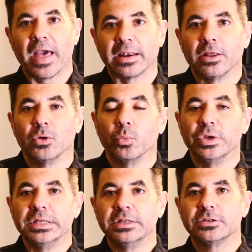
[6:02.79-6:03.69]
that
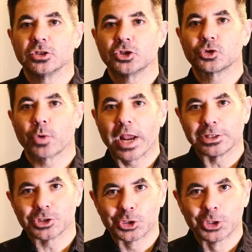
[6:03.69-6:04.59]
we need to
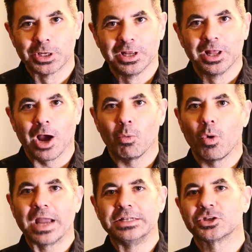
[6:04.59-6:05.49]
stretch a
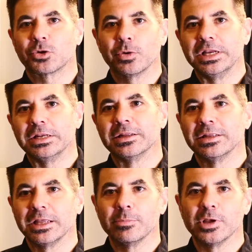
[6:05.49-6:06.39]
widescreen
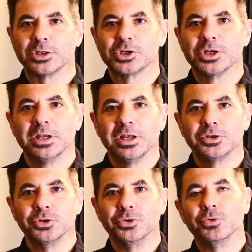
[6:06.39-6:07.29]
image
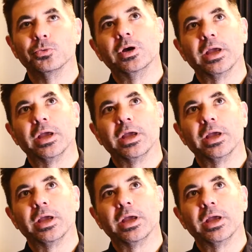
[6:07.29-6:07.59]
to